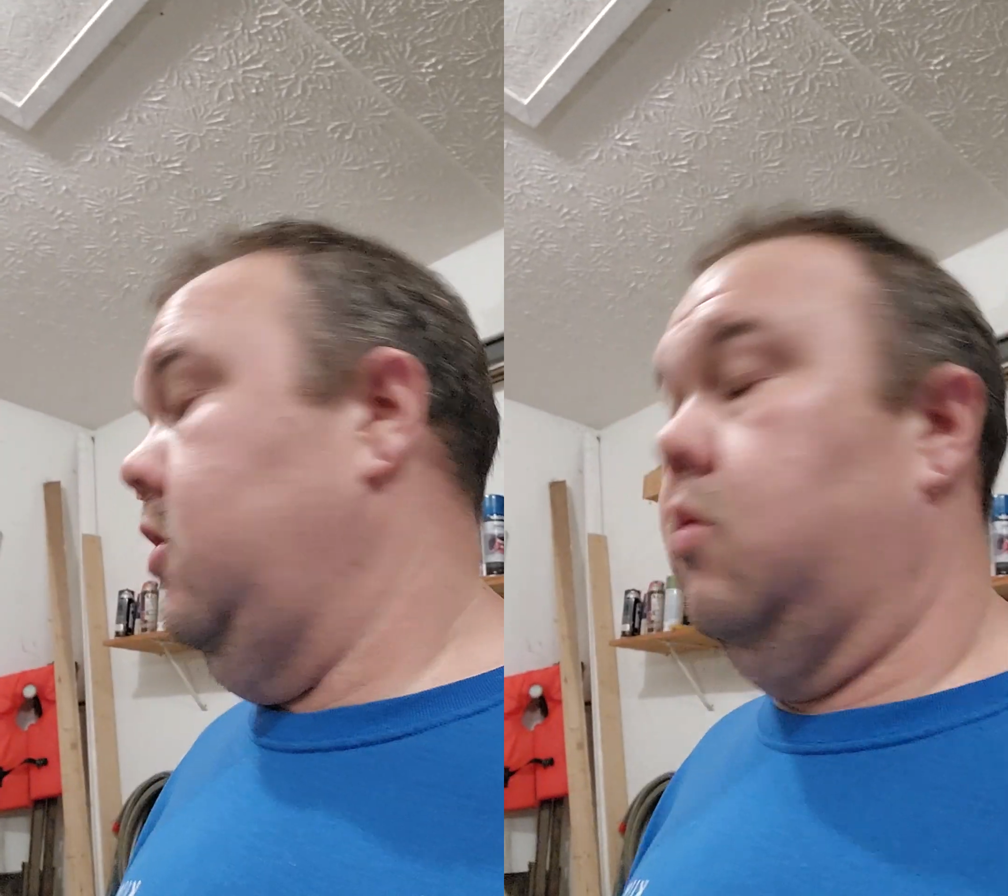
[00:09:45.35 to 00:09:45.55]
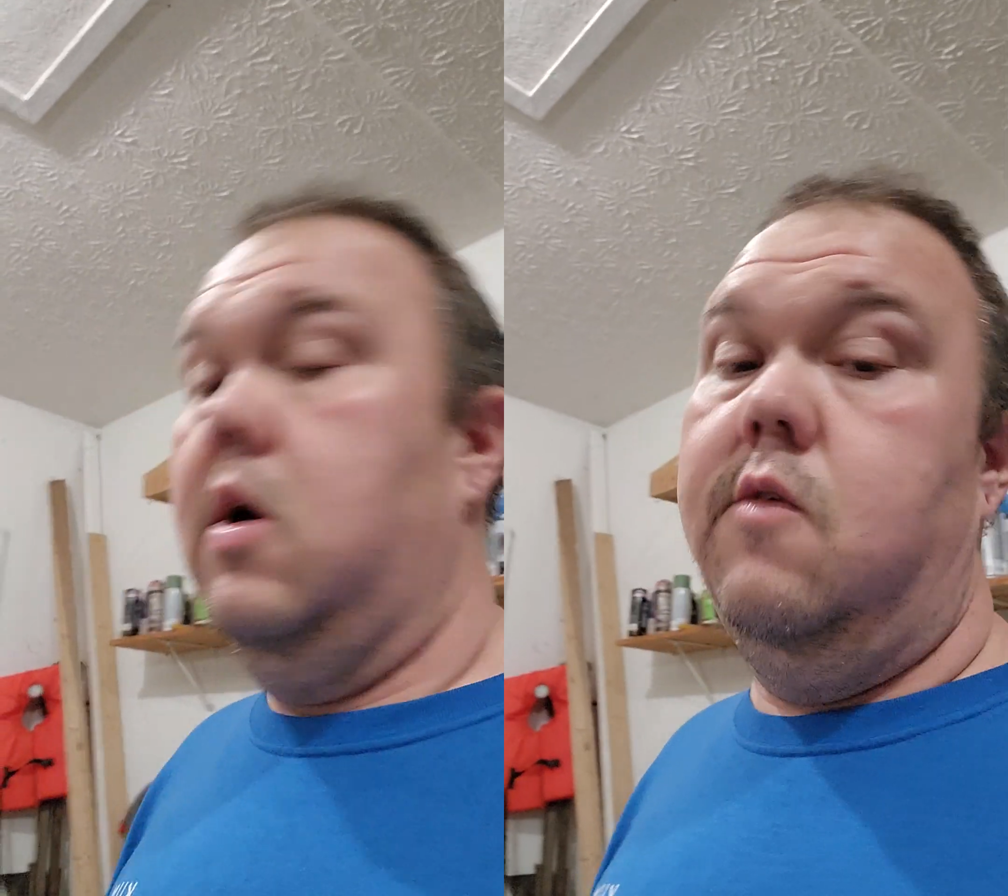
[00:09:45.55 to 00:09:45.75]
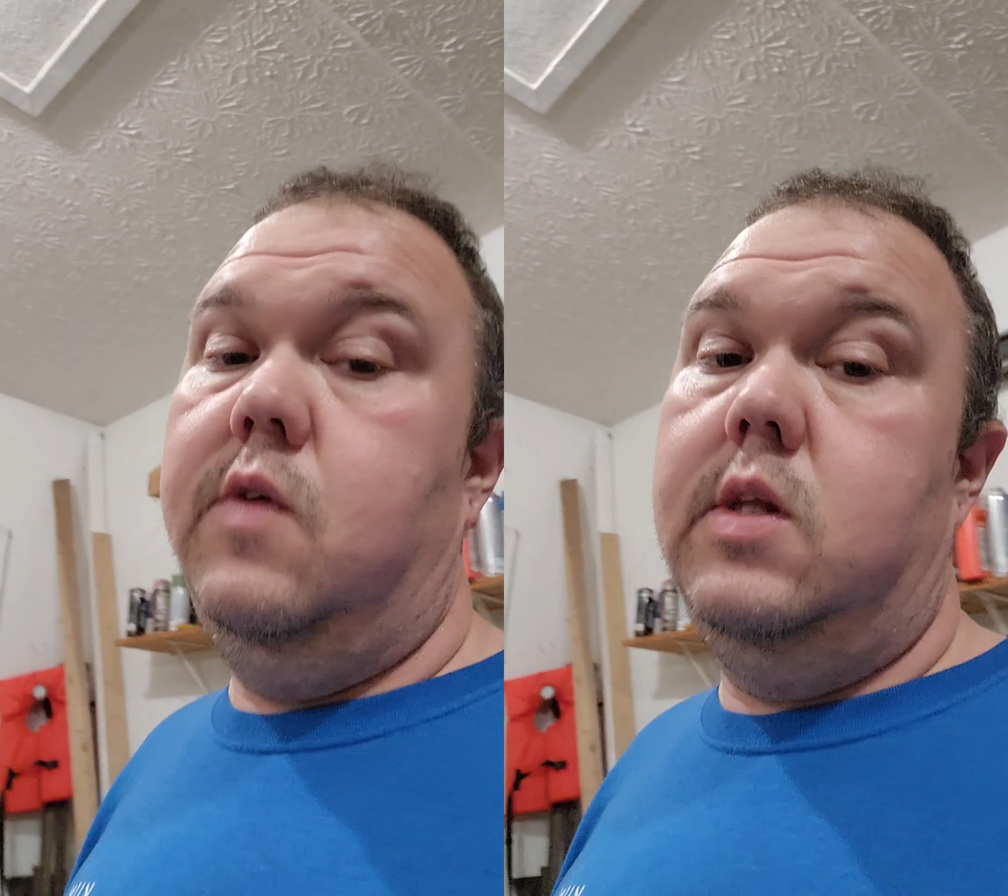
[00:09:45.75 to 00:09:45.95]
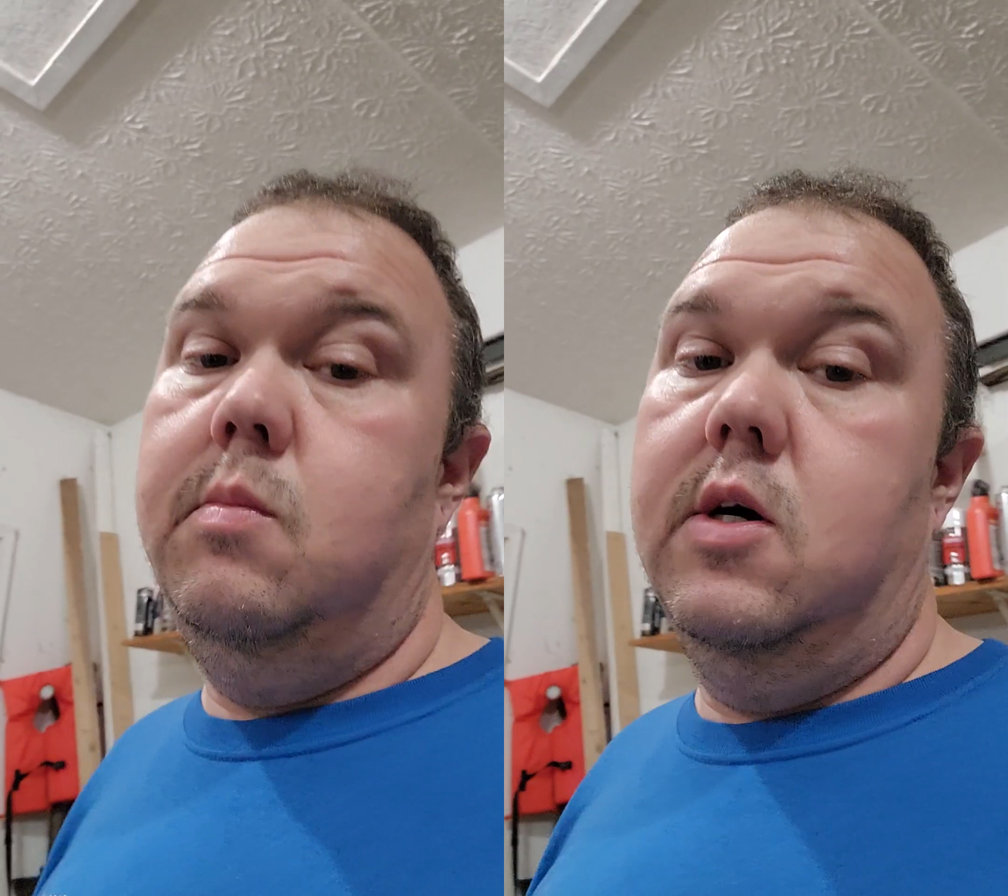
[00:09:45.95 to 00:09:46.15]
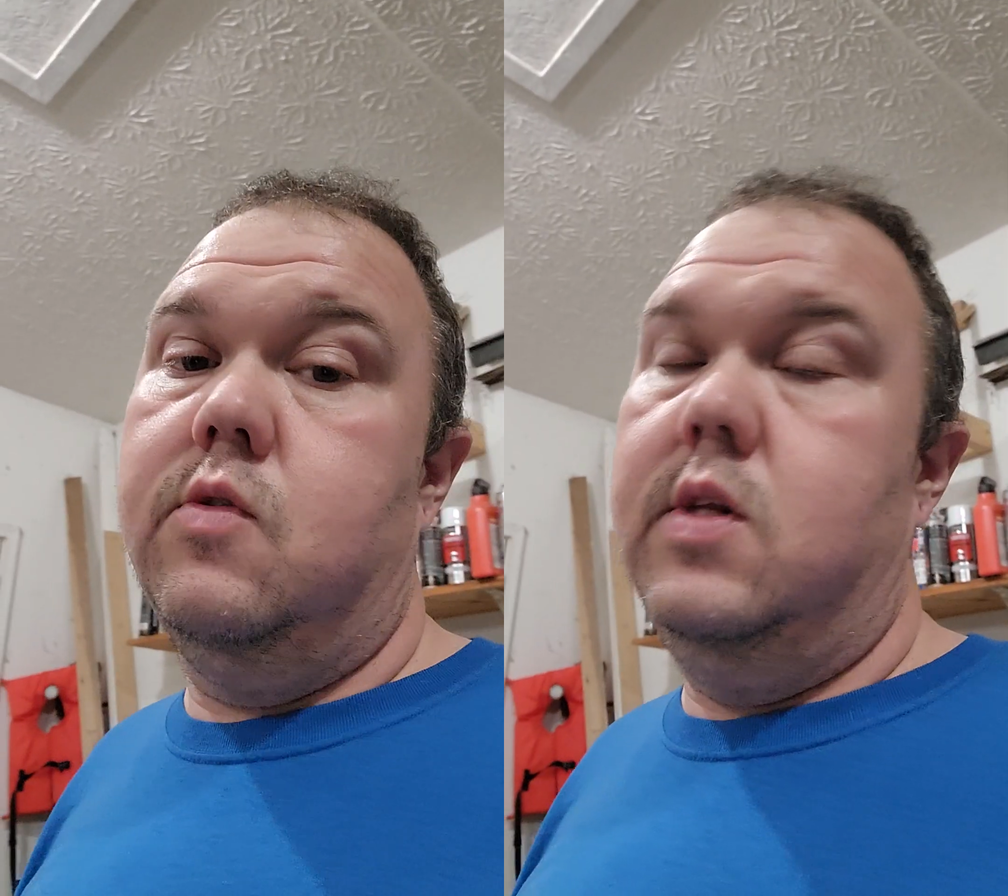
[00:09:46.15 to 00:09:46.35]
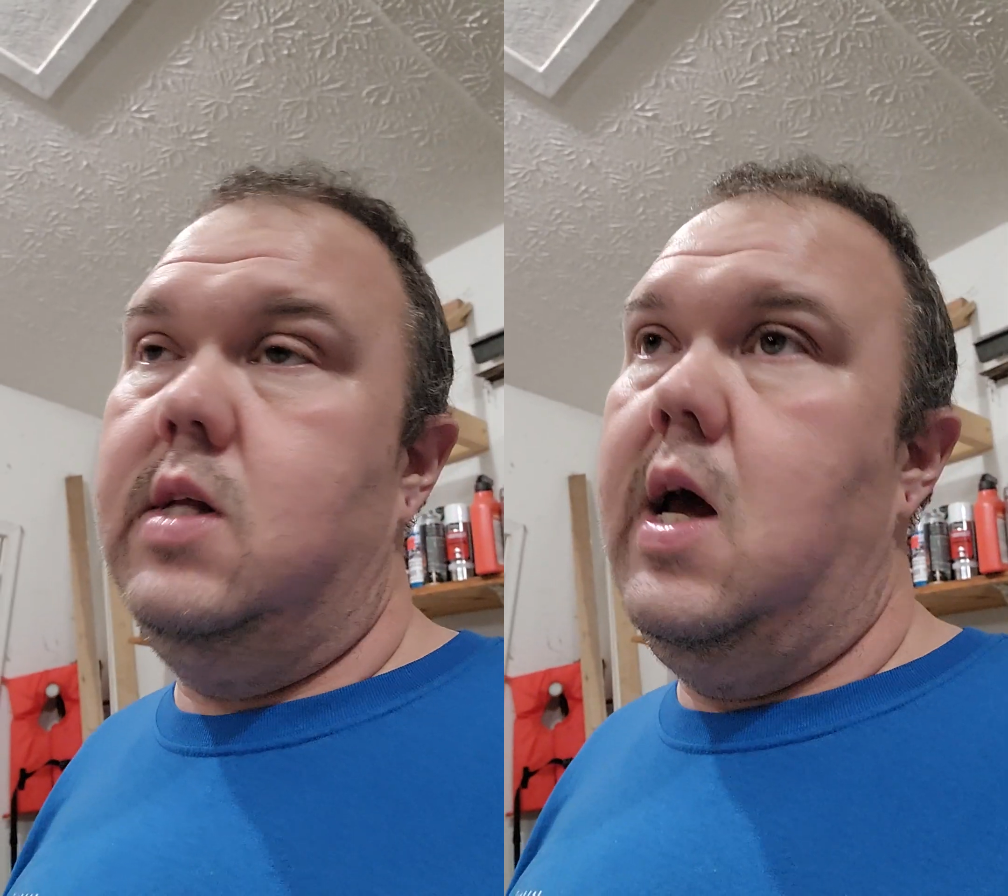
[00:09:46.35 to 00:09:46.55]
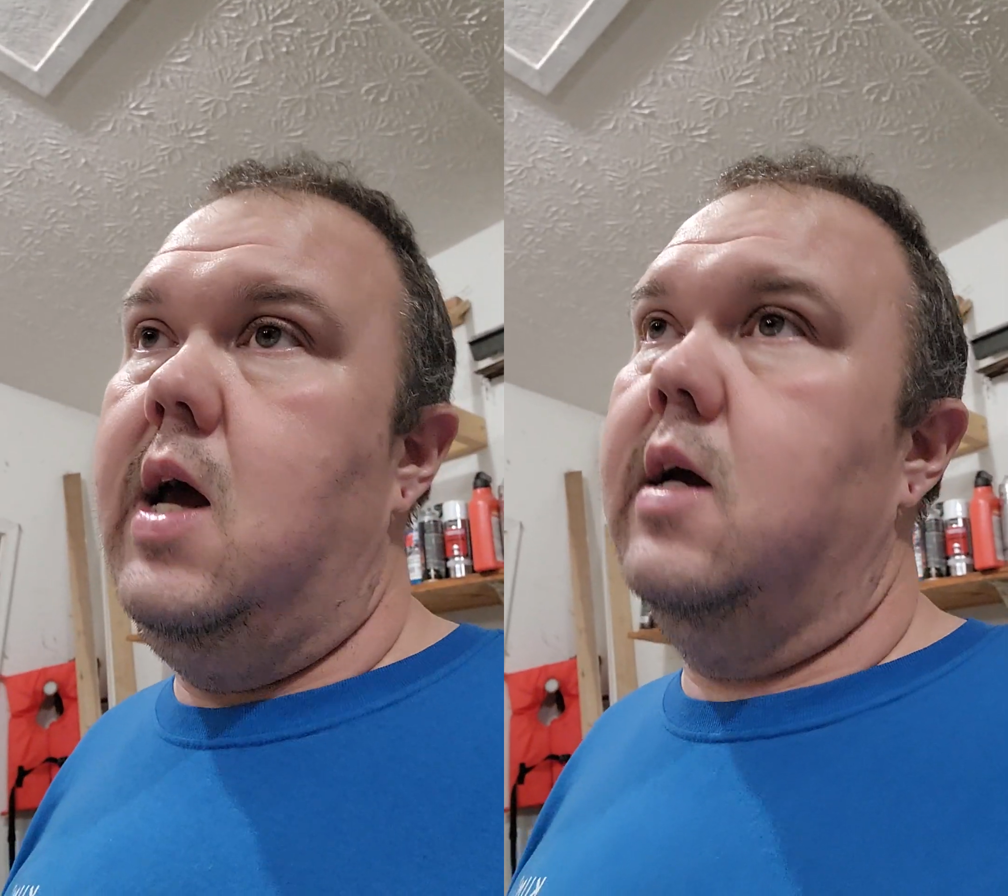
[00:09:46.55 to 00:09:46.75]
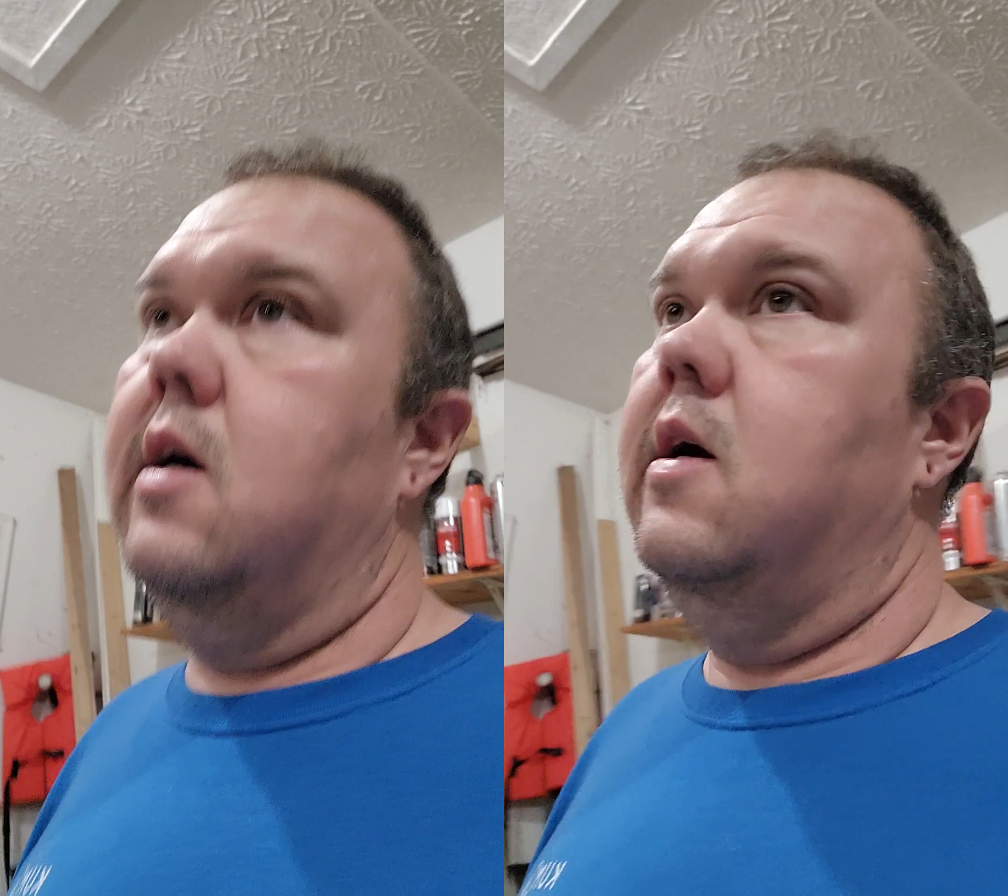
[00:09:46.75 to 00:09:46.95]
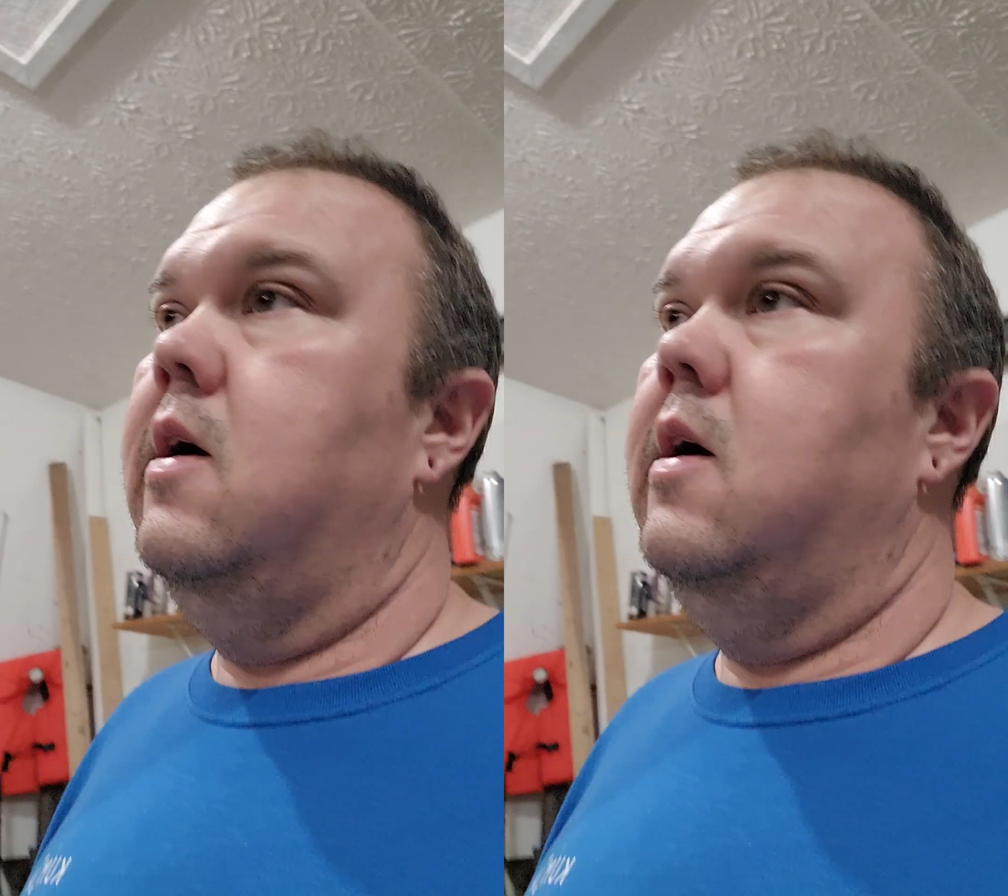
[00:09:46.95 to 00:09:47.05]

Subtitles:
$350 for the tank.